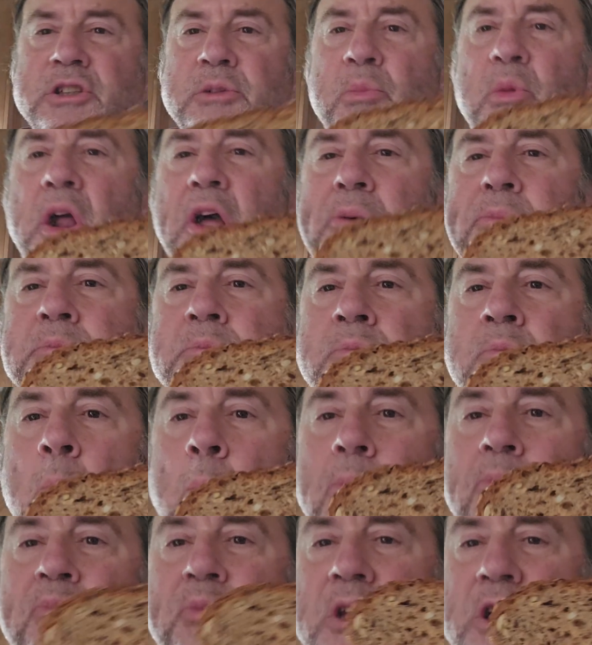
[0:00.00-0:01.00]
of the bread
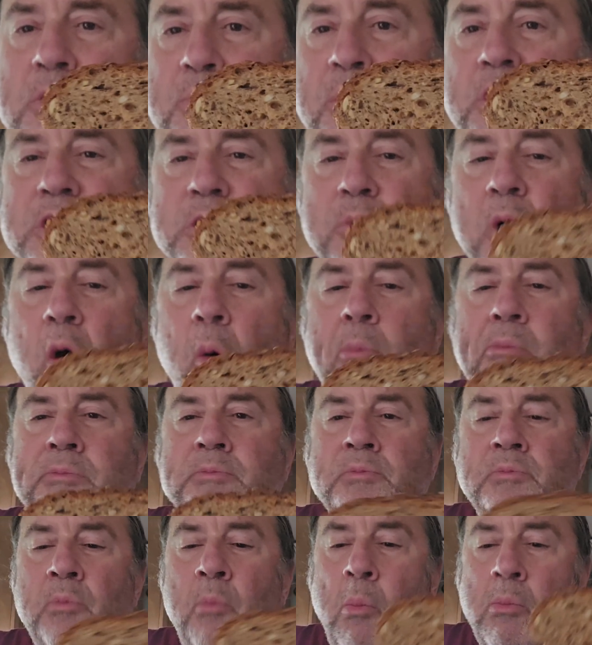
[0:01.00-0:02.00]
is pretty small.
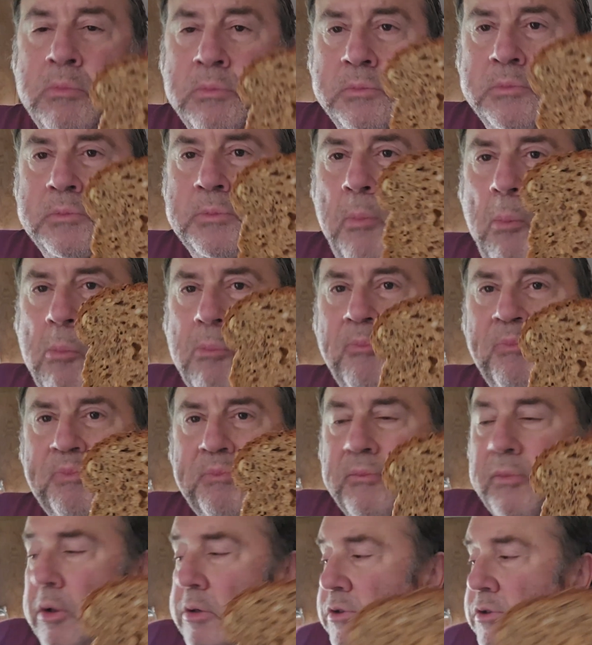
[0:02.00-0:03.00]

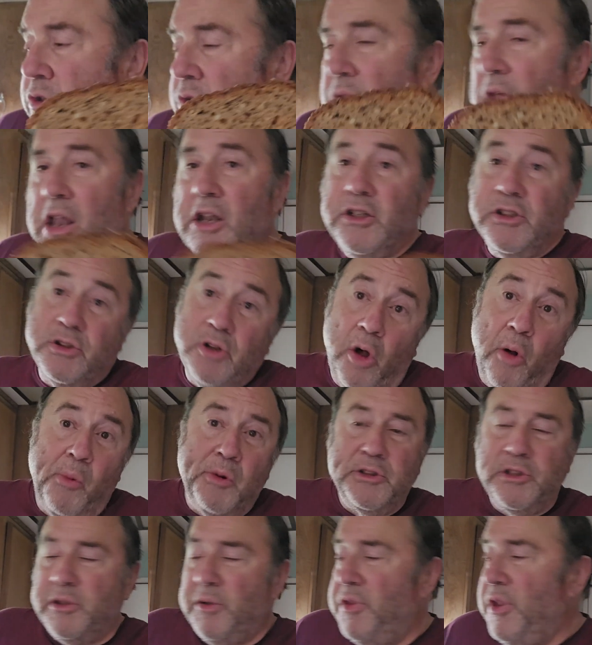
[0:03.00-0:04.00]
So that is
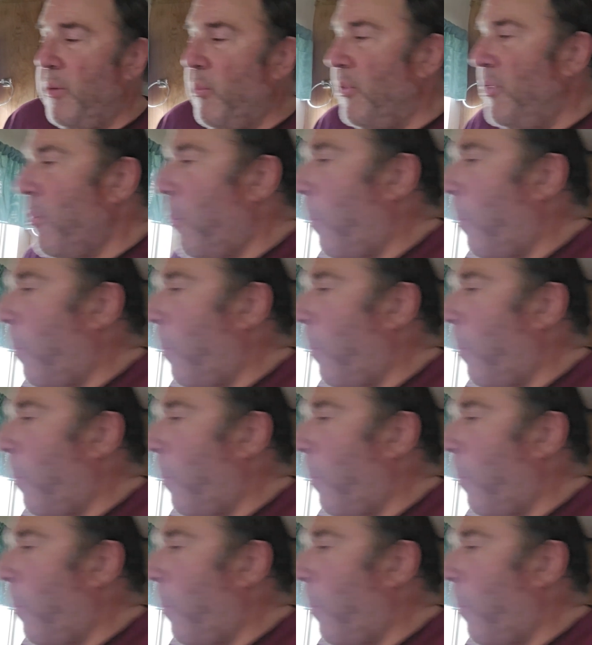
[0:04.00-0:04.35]
always the thing with